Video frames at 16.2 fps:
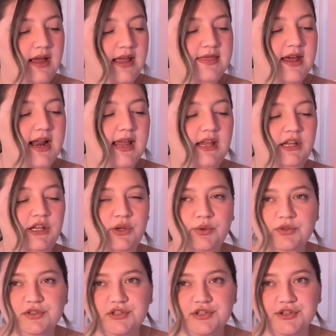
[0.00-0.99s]
And then I
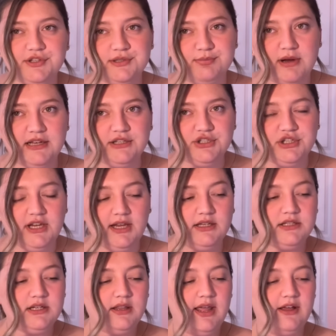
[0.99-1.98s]
used the
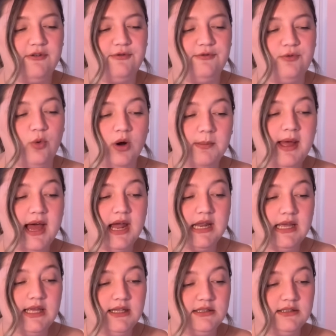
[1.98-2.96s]
spreadsheet to like format
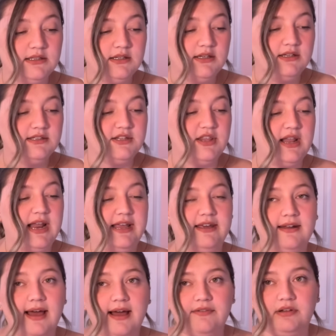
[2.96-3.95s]
it so that I
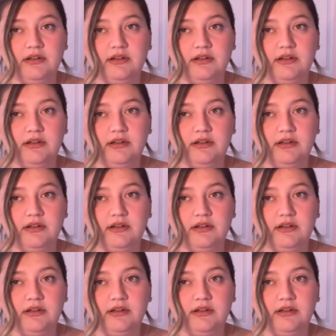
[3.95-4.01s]
could have a